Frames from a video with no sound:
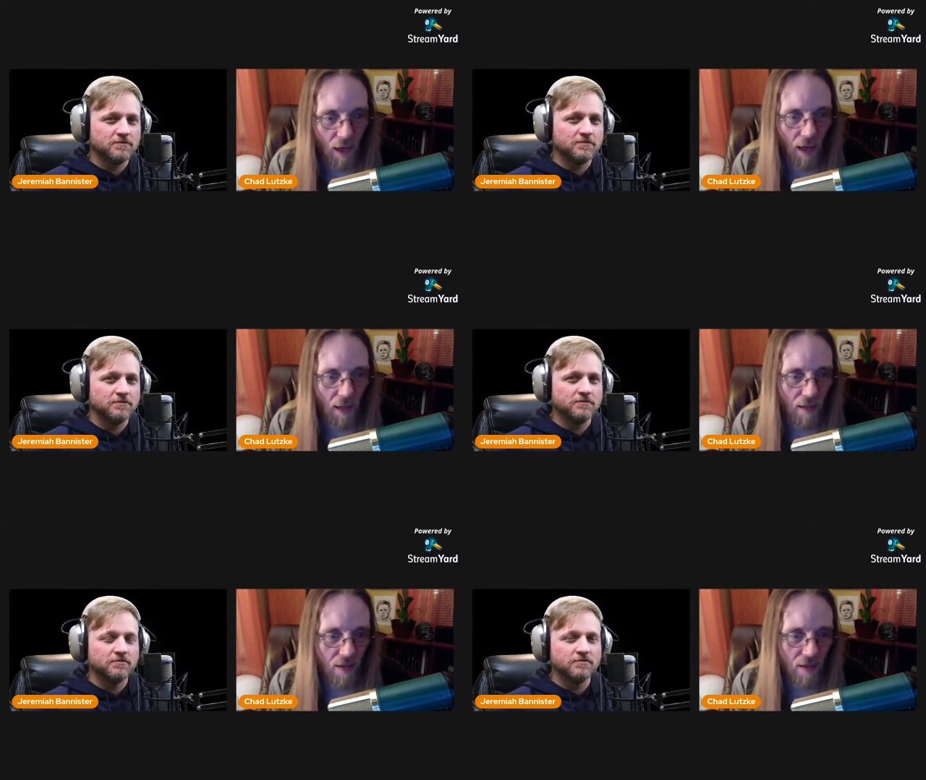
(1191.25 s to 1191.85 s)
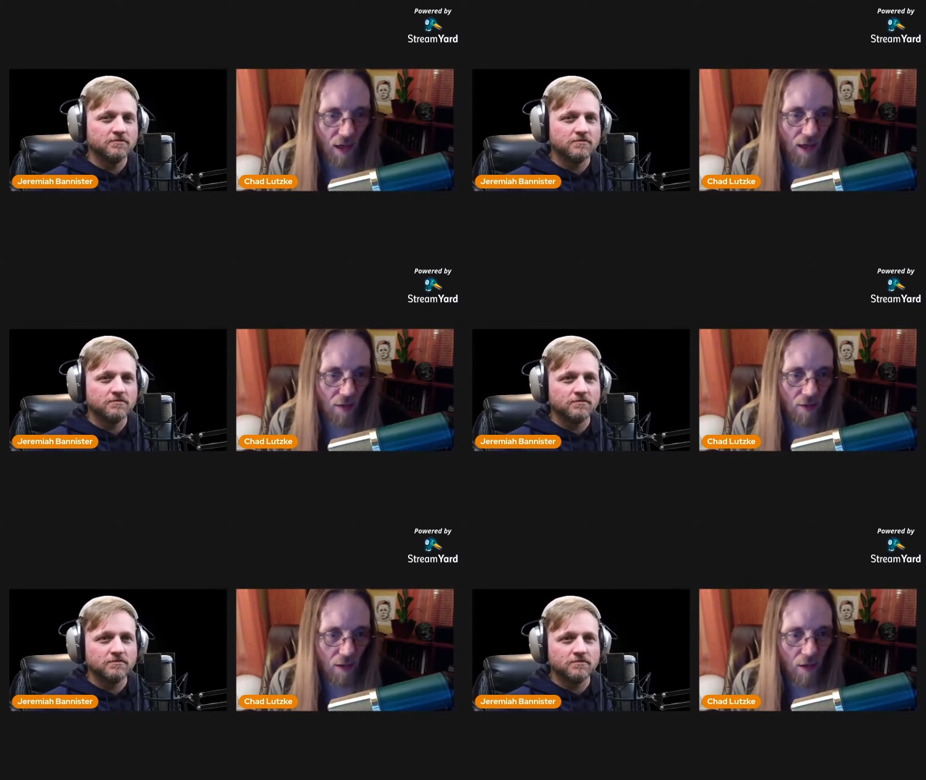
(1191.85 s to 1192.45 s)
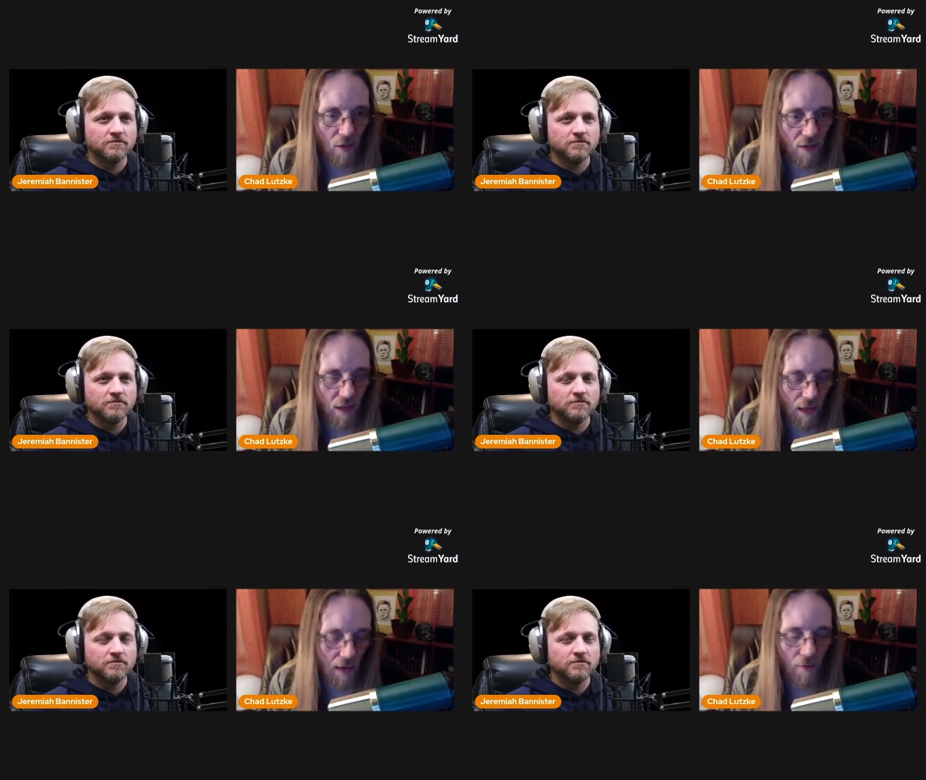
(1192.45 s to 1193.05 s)
Speaker 1: and let's say I clearly
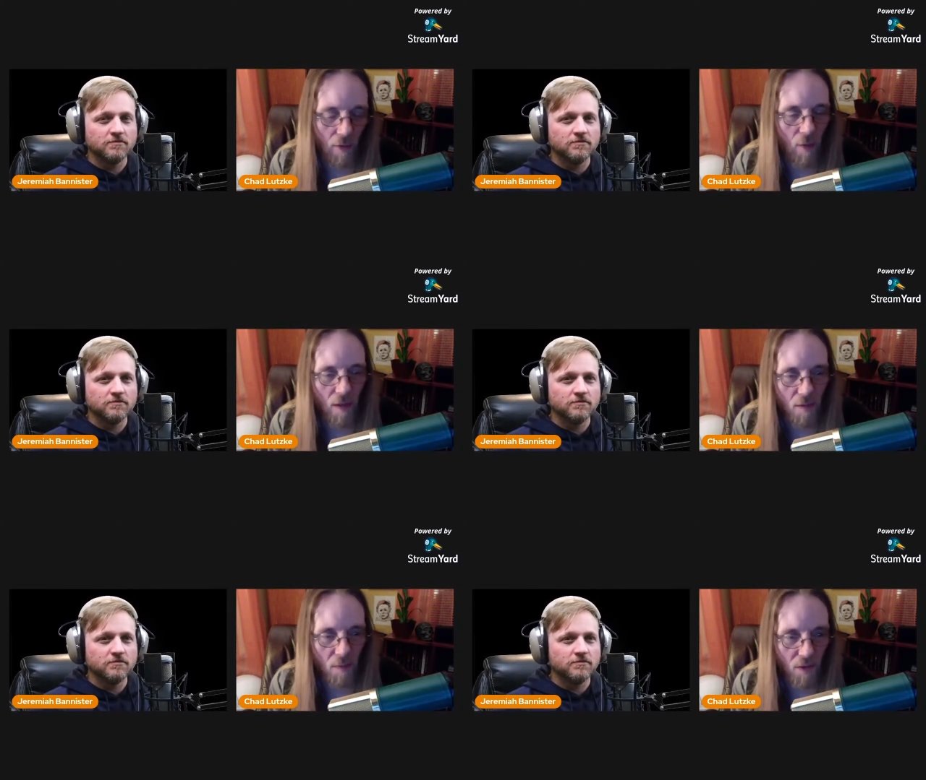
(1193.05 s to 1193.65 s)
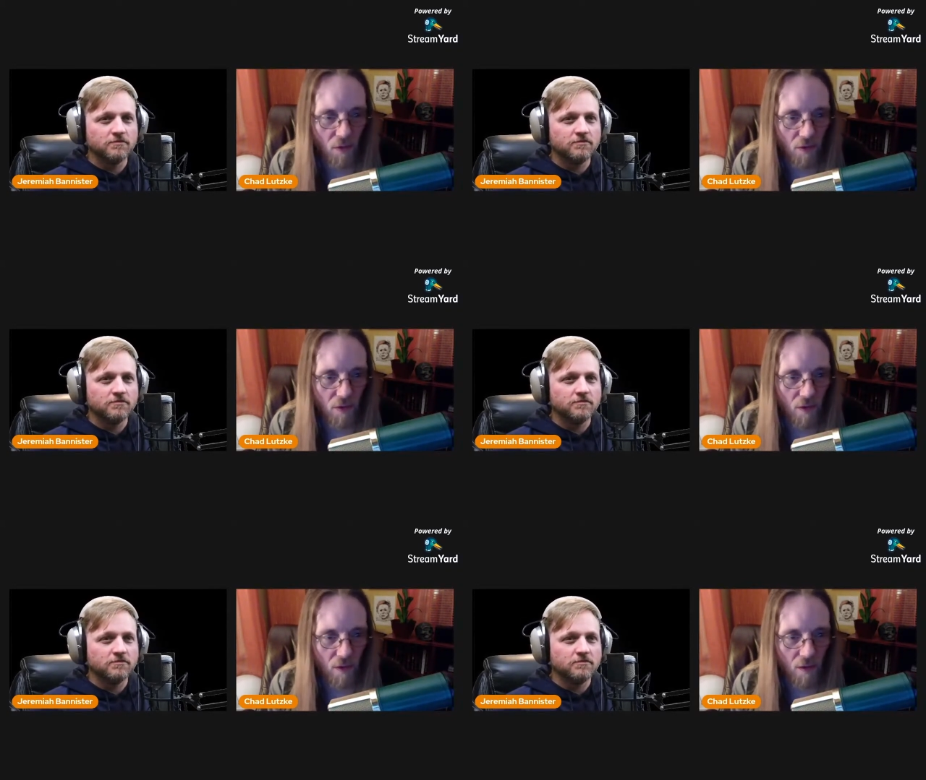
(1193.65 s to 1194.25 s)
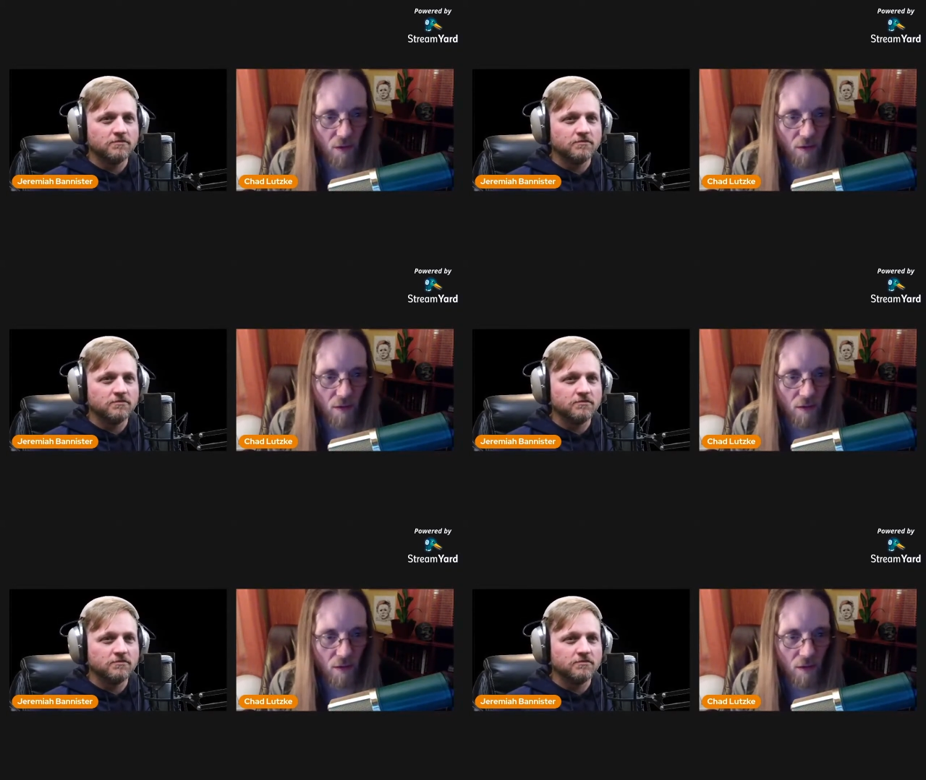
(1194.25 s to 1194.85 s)
notice that every one of these pictures
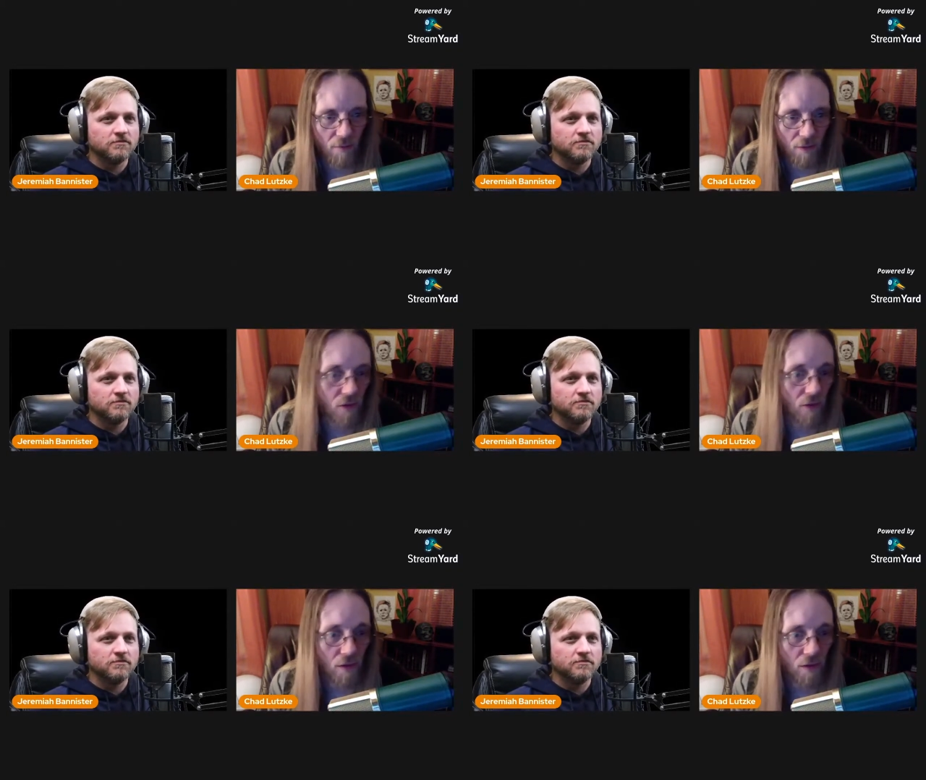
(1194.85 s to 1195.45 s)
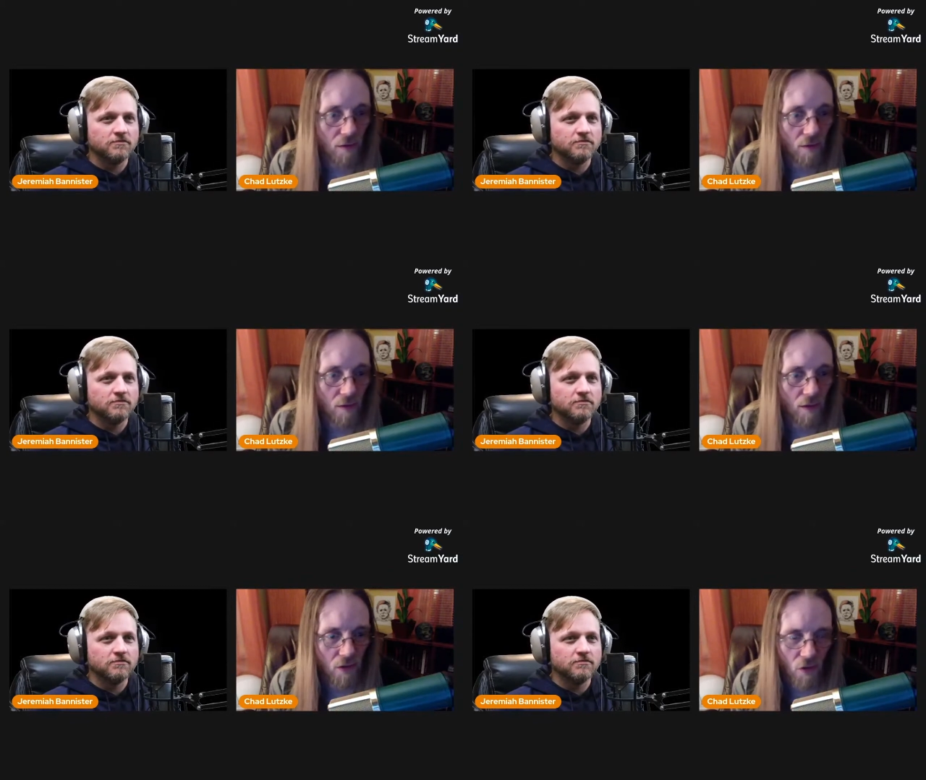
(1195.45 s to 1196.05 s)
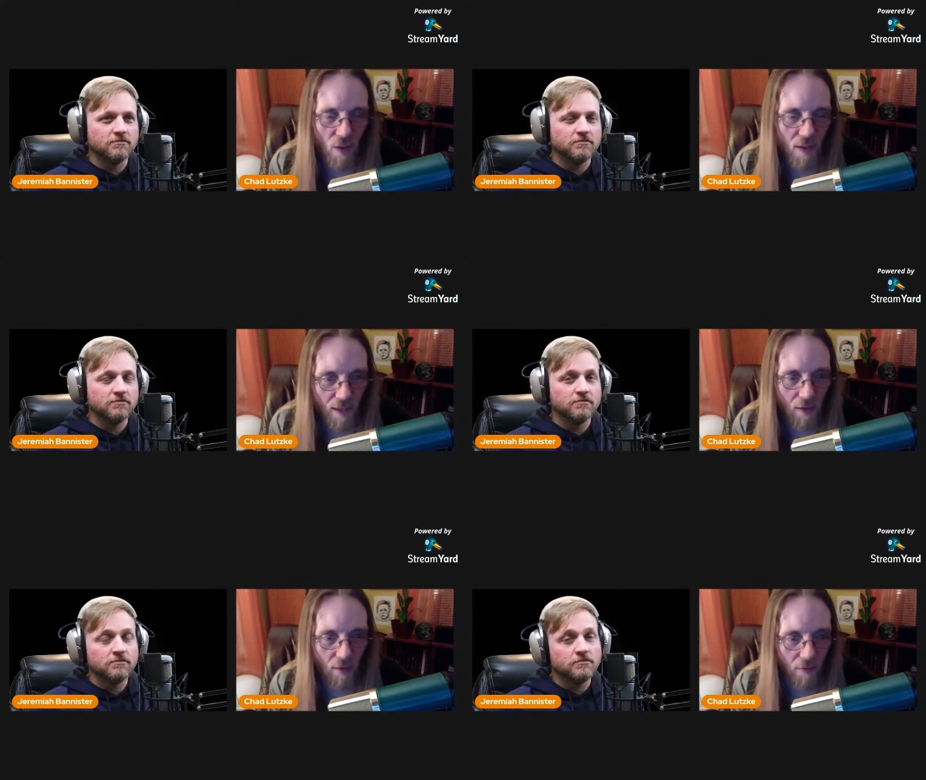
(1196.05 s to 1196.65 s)
is filtered because you
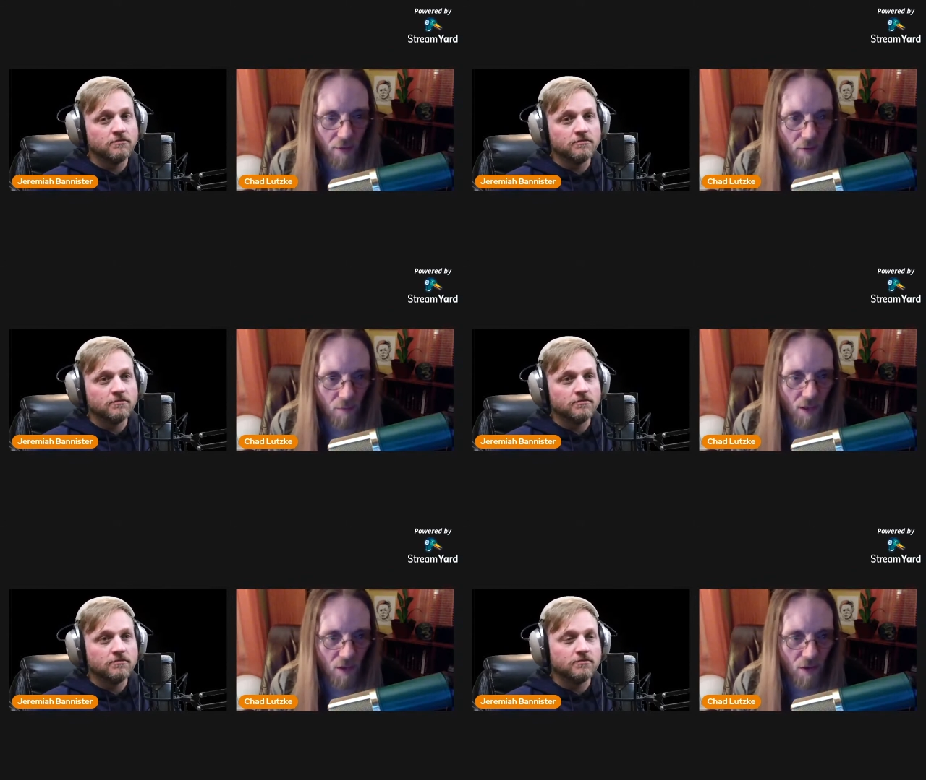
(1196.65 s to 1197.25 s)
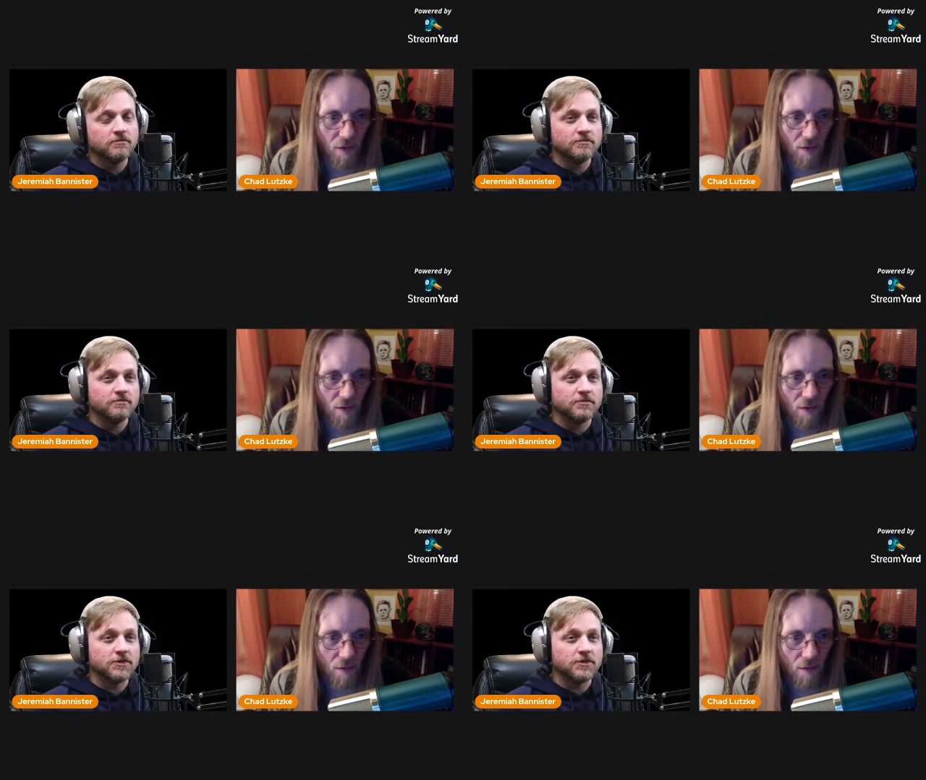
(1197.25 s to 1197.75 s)
can tell a filtered picture.